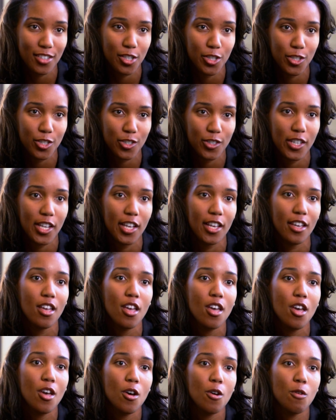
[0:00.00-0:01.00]
surgery
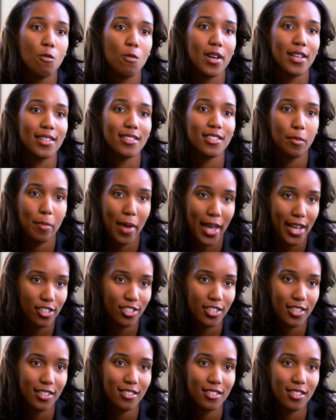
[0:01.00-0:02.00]
was the
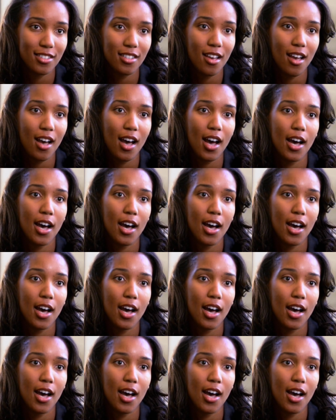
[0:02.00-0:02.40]
patients.